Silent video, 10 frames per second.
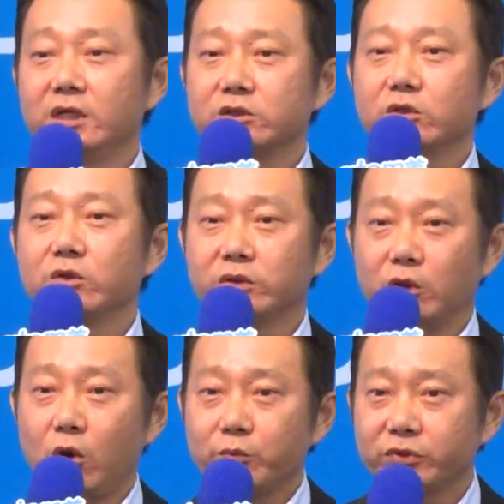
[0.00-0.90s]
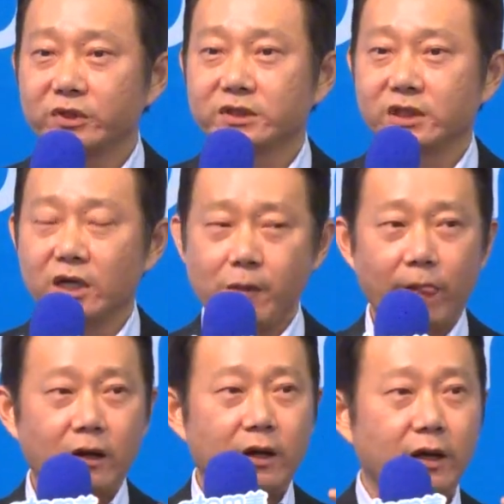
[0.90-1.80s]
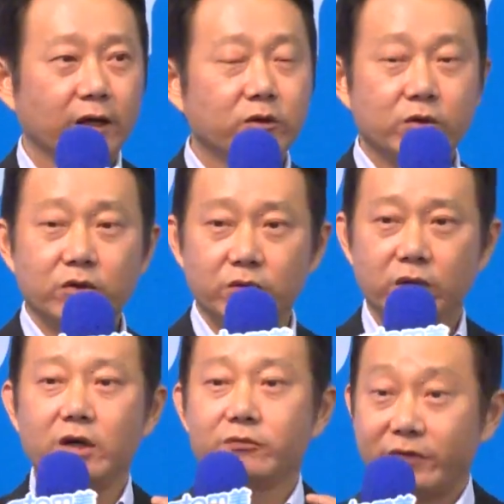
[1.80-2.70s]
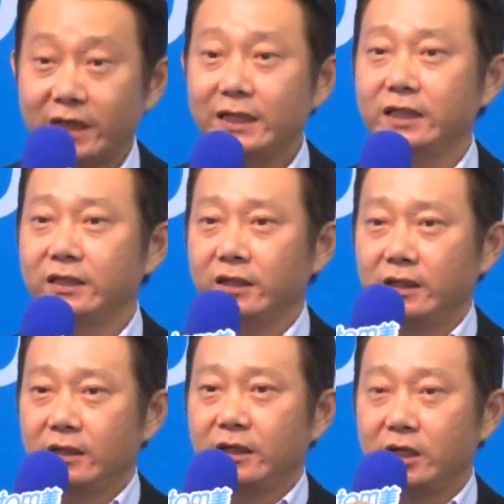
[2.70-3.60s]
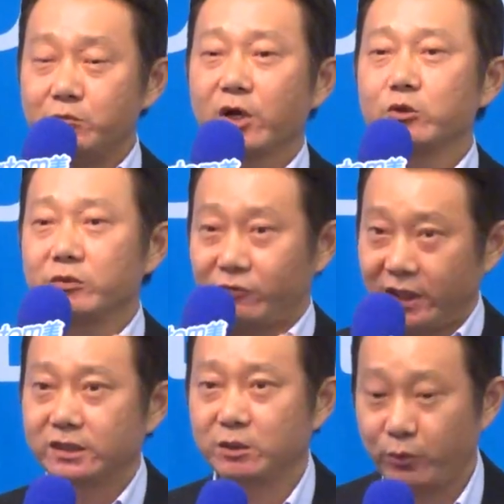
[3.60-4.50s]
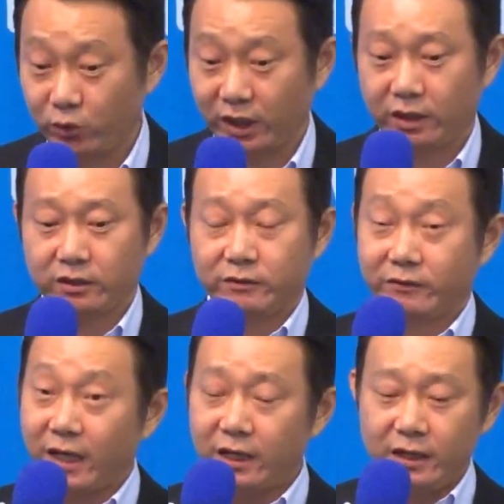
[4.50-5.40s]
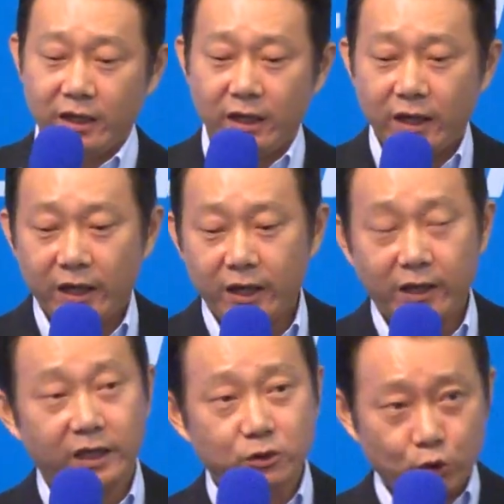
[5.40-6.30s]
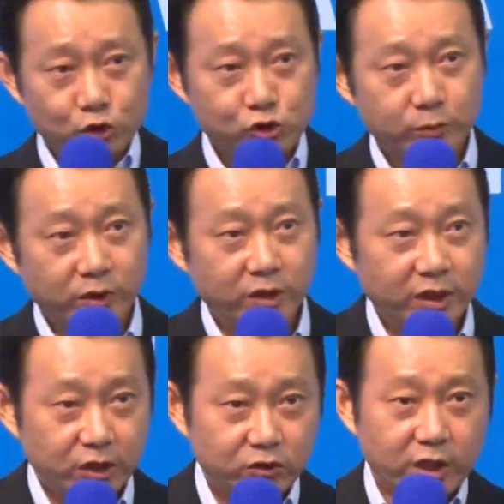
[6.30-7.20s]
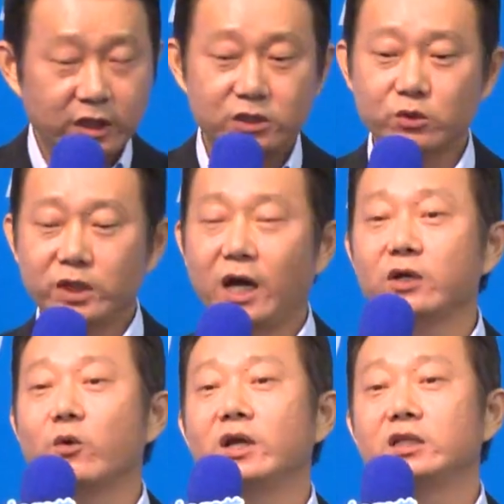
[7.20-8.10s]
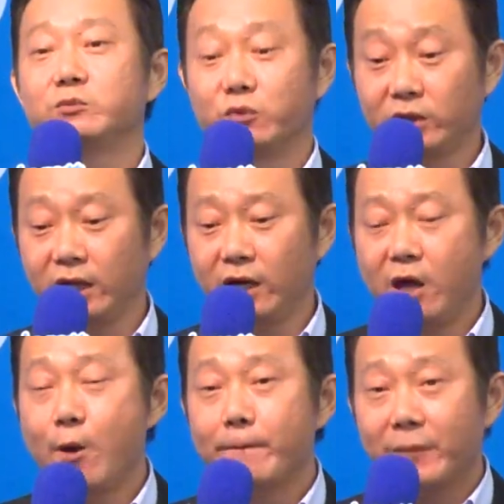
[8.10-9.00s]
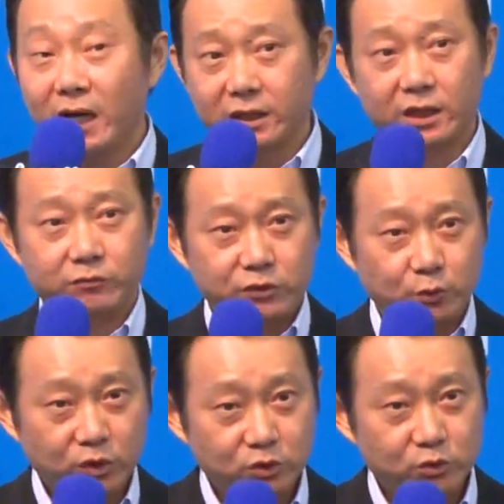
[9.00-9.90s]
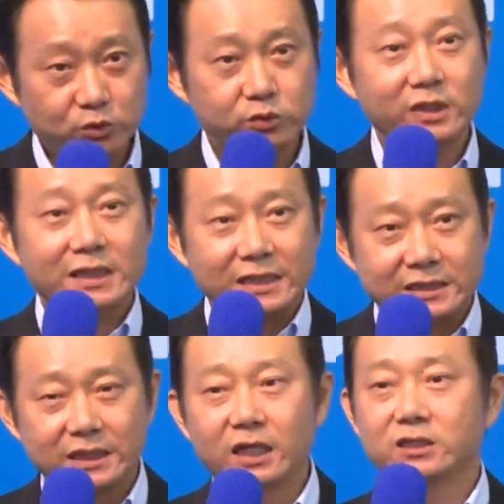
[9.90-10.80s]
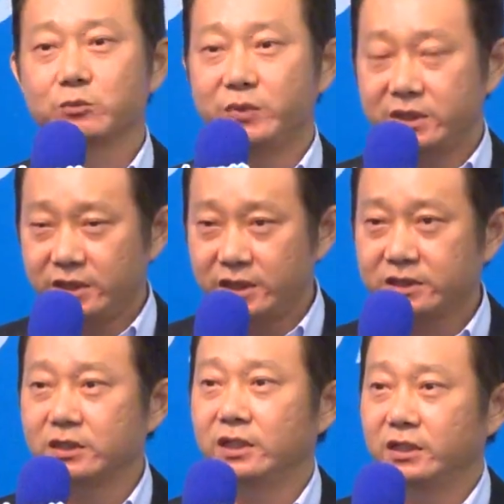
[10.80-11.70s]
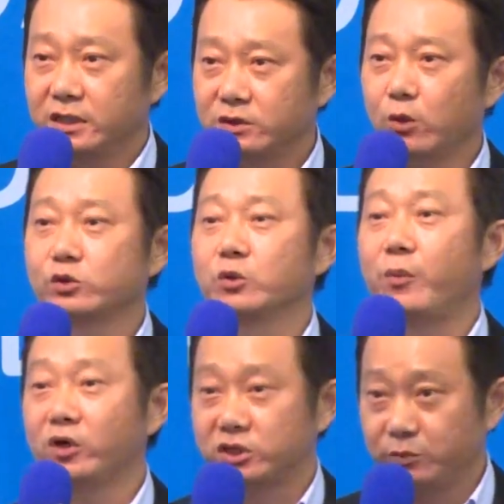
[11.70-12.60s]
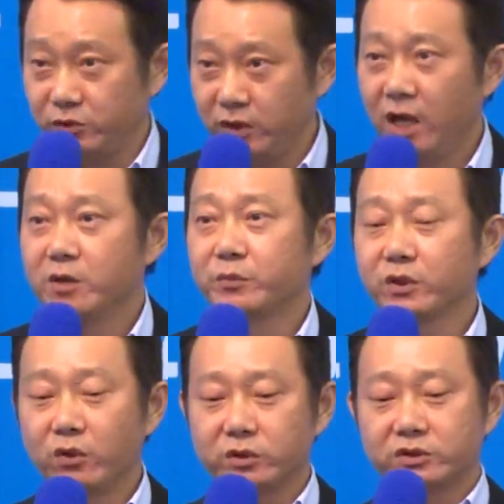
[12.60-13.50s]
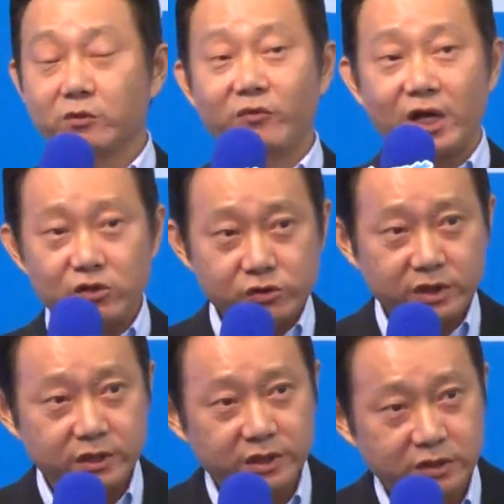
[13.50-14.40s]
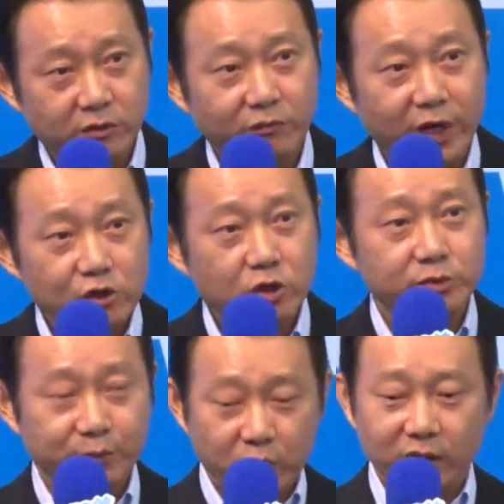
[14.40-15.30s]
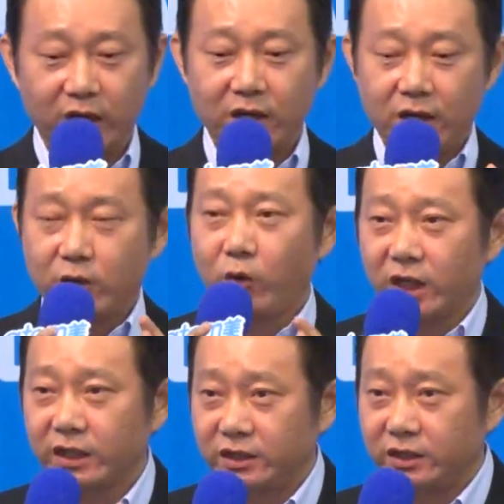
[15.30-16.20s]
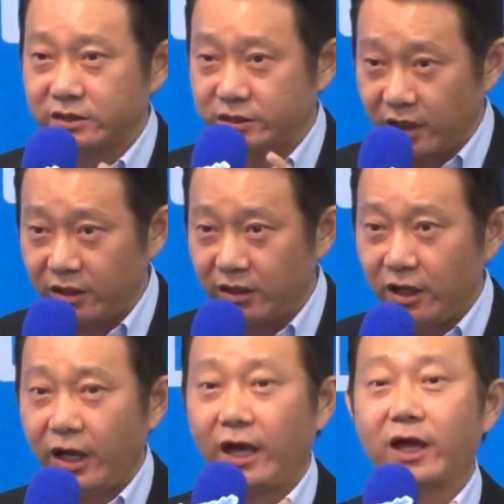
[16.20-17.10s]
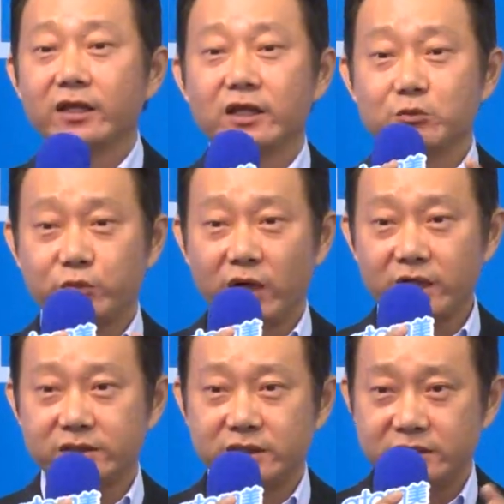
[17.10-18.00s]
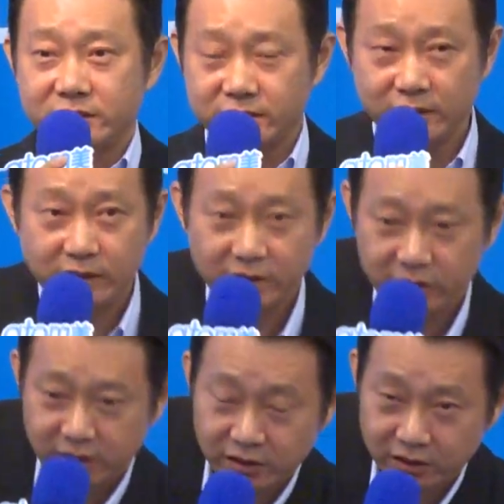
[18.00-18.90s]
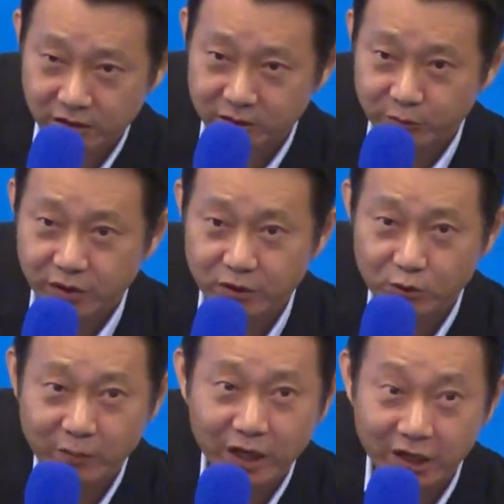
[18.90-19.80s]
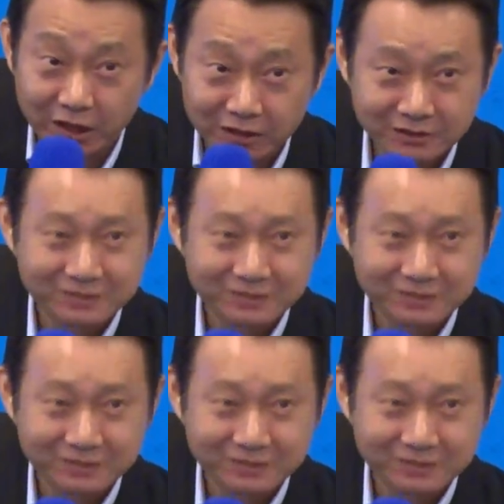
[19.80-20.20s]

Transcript: So the all products are eco-friendly, environment-friendly product. Okay, and as a consumer, you can enjoy high-quality product. But if you want to start as a business, it is also possible because the value. This is valuable product. Quality is there, and then price is here below market.